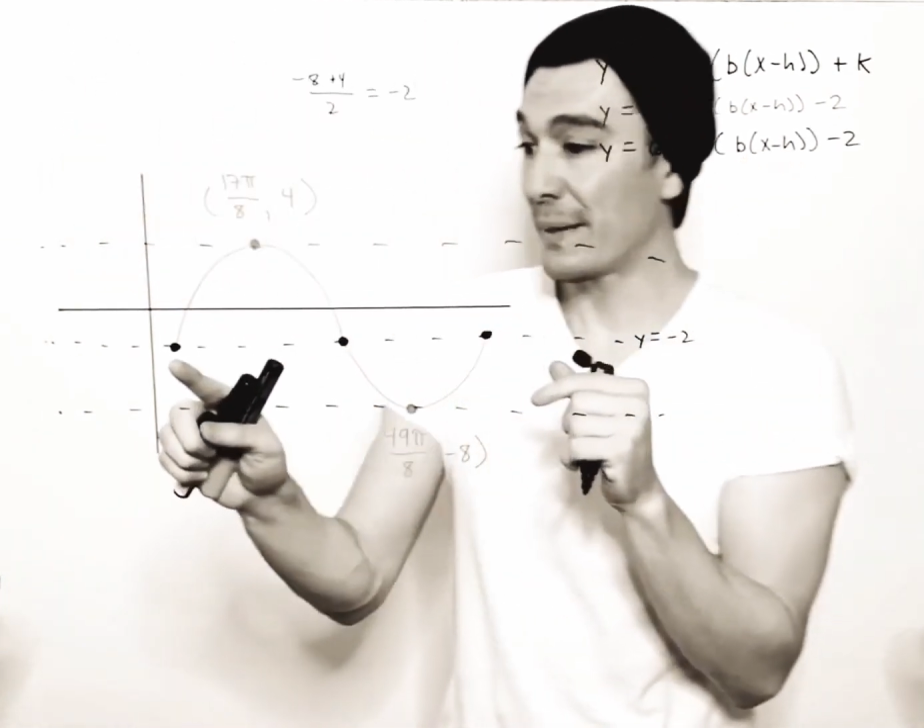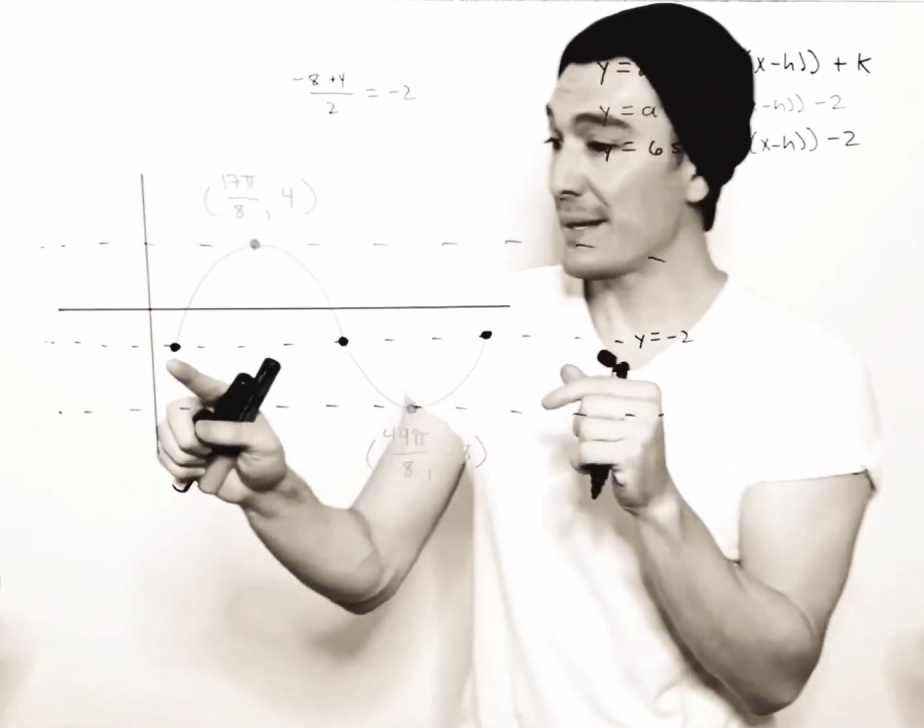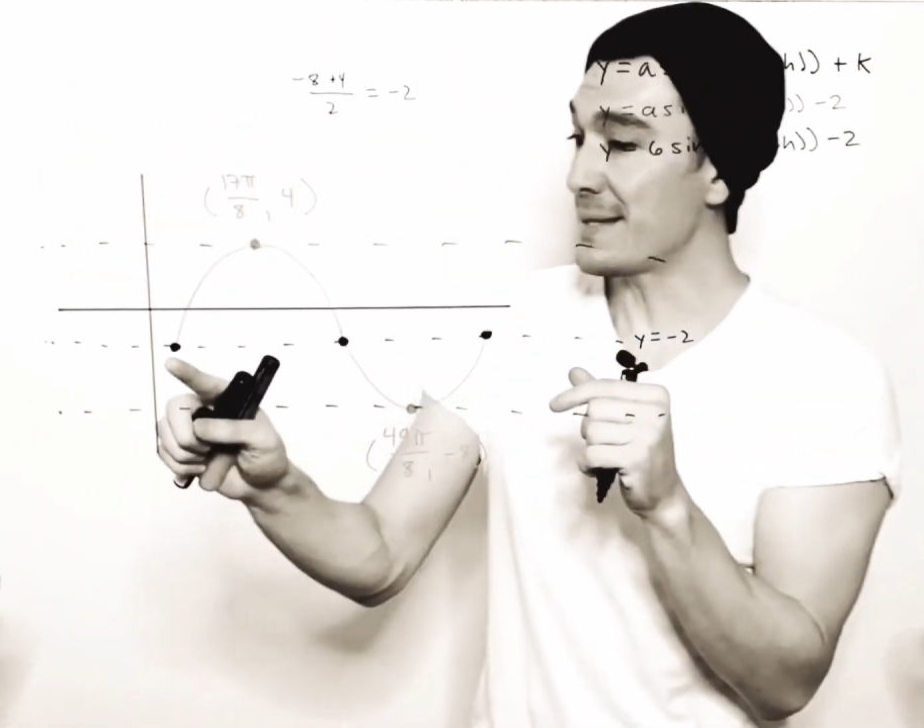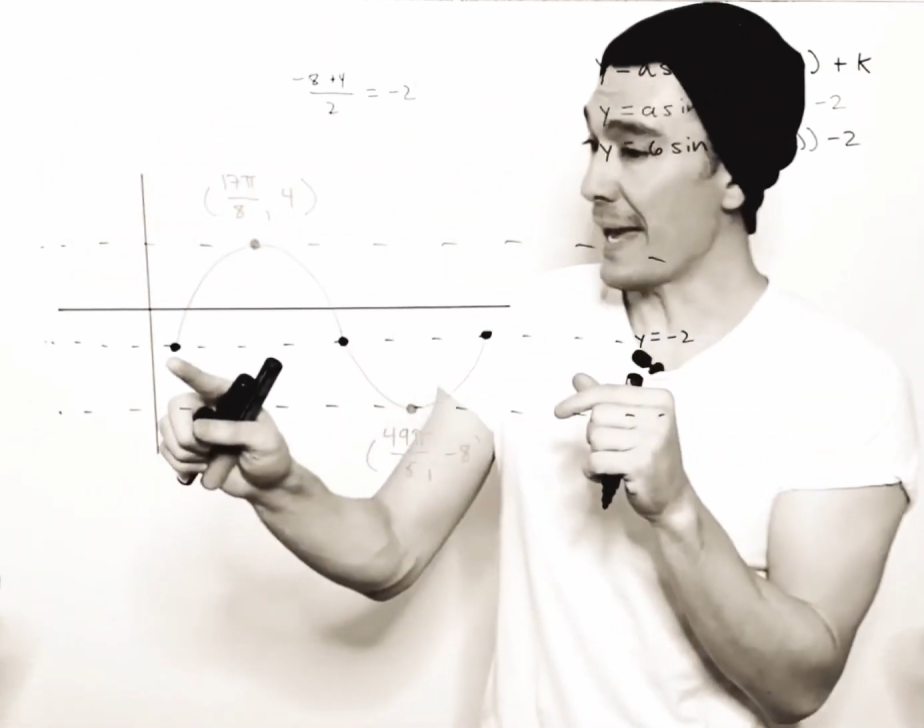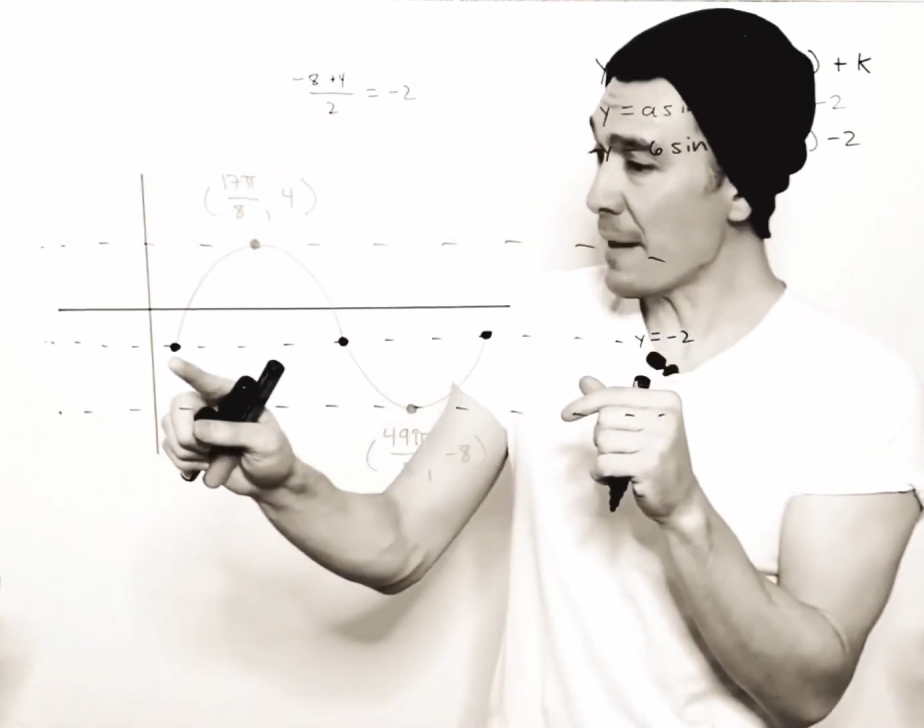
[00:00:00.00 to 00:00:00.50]
but
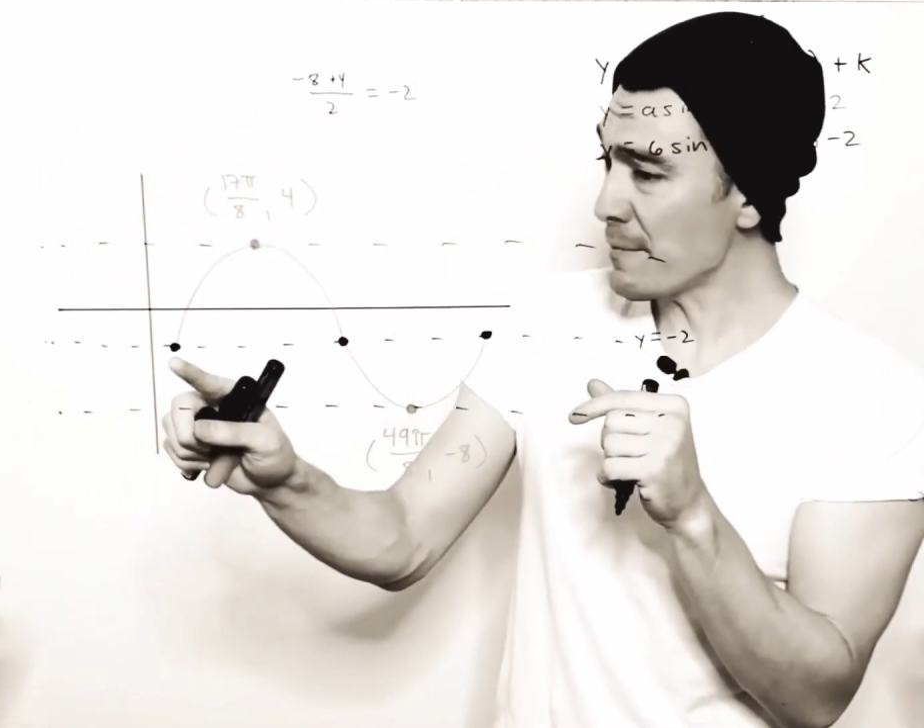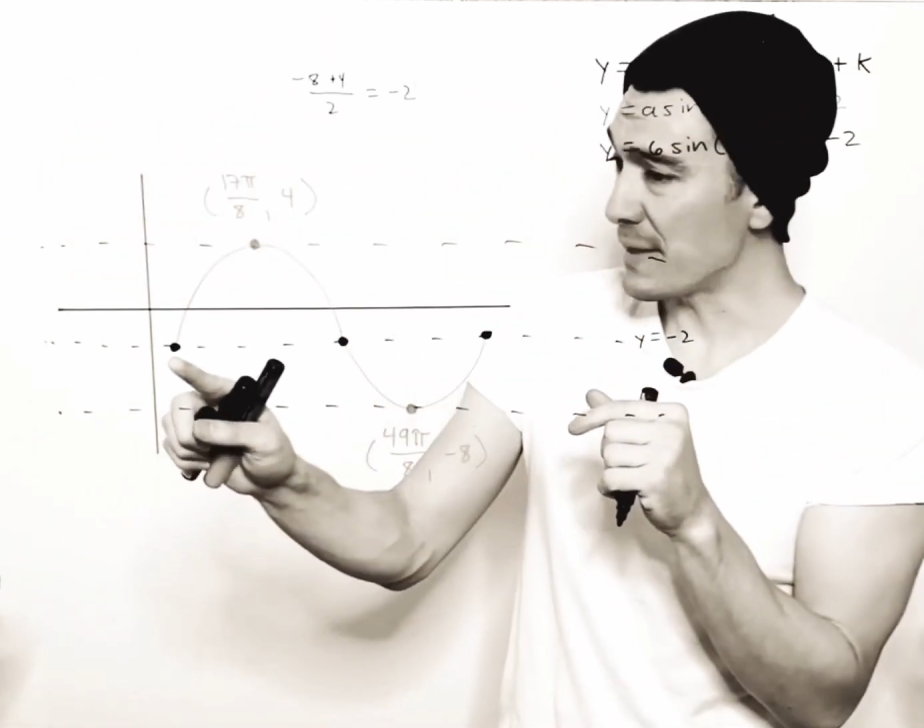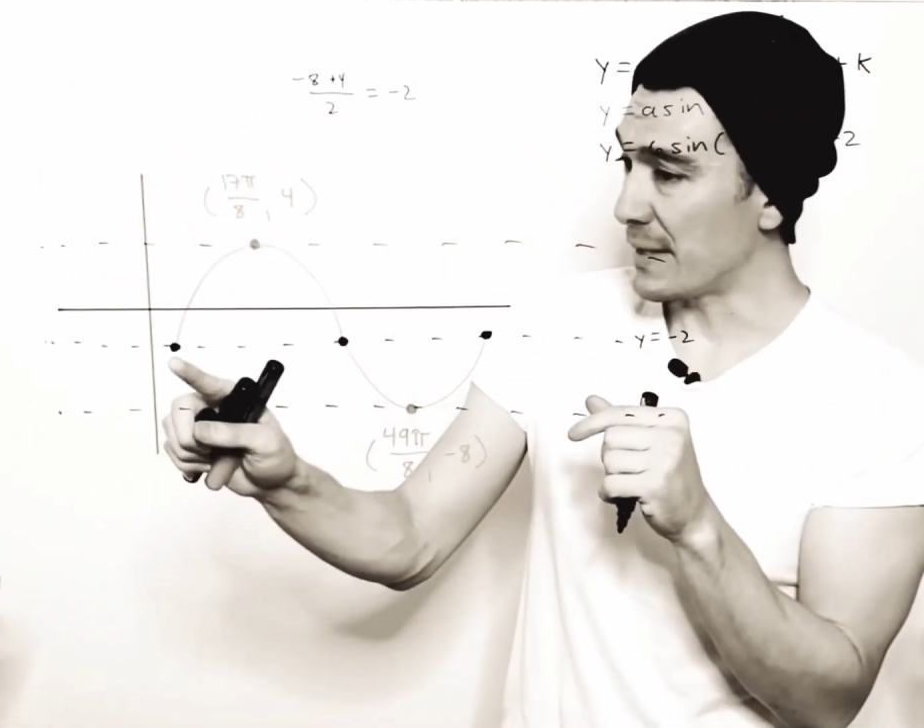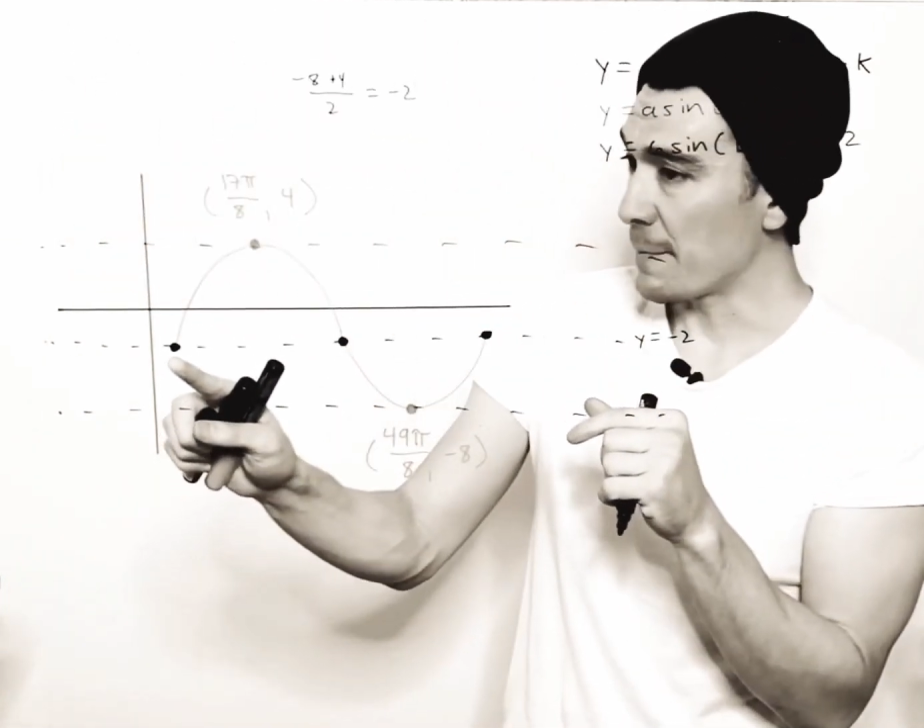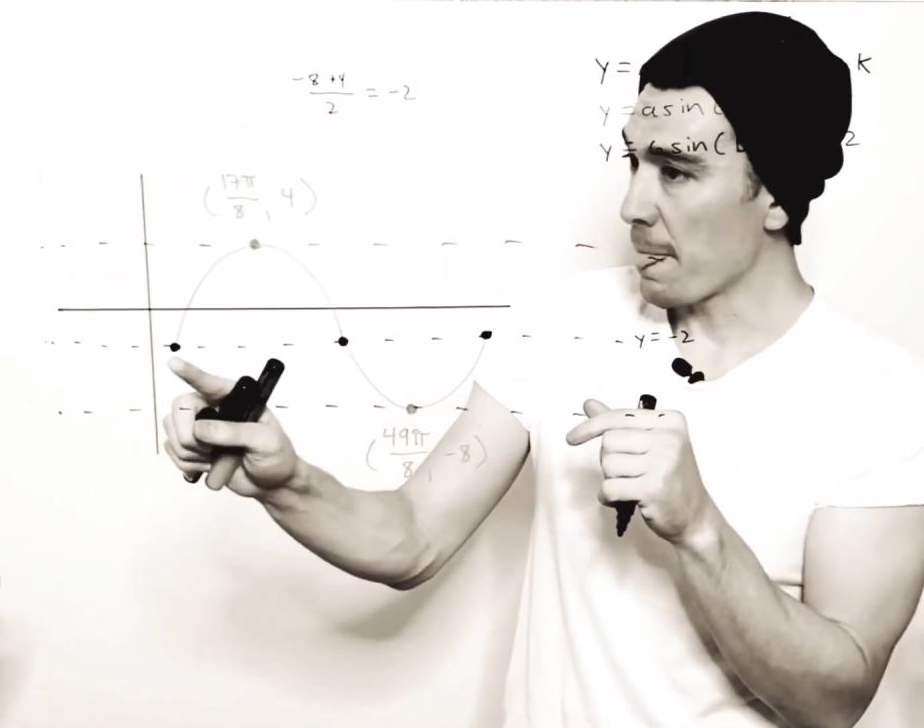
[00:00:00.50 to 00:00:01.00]
it's
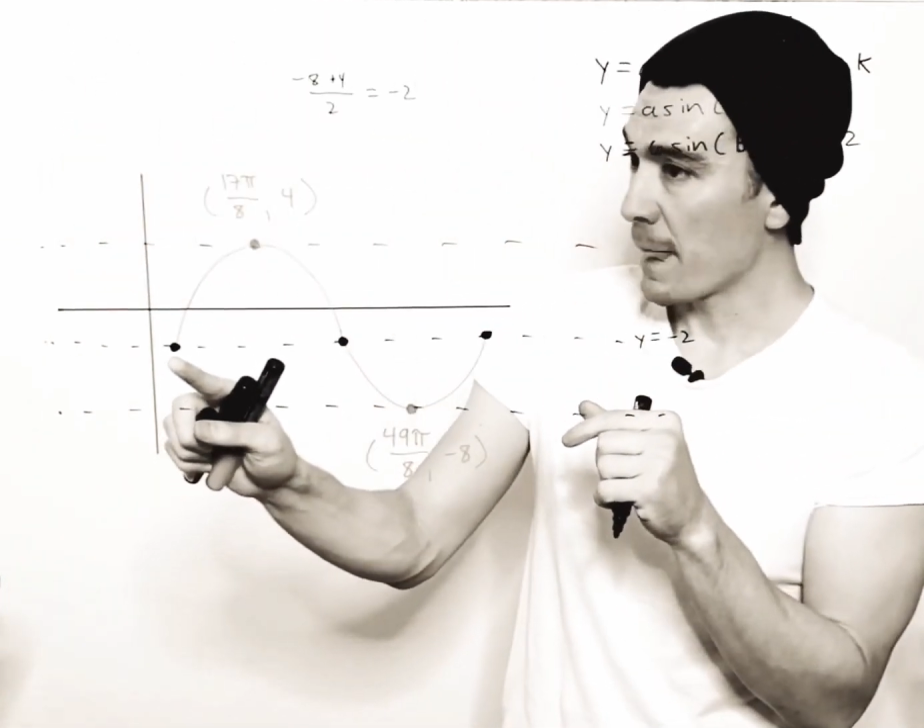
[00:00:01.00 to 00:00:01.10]
empty.